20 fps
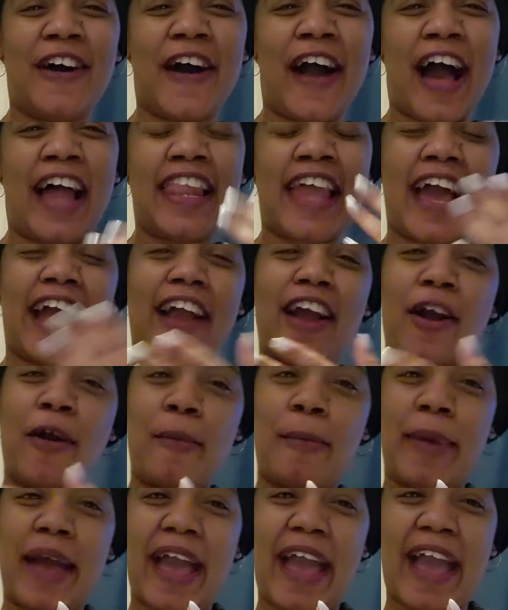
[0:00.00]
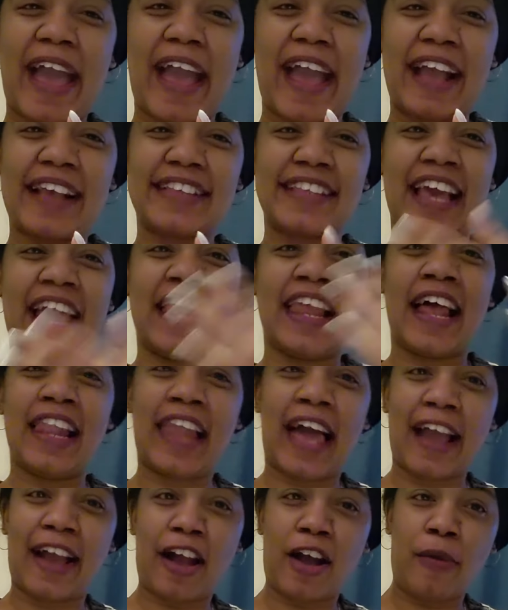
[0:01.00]
I like her bags and I
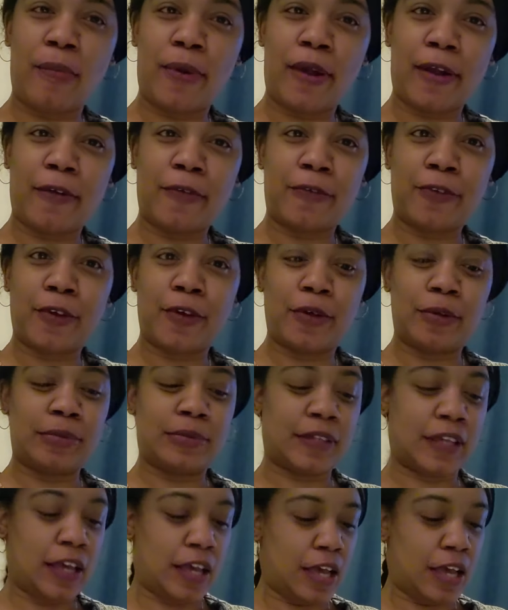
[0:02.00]
like her perfumes.